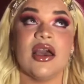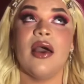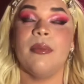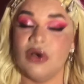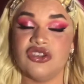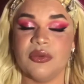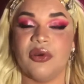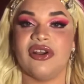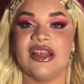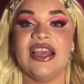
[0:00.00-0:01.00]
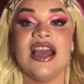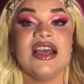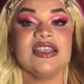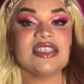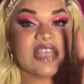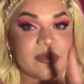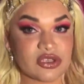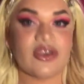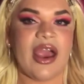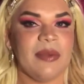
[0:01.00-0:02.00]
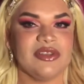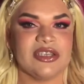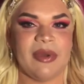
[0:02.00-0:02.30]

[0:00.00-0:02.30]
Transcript: most importantly, subscribe to my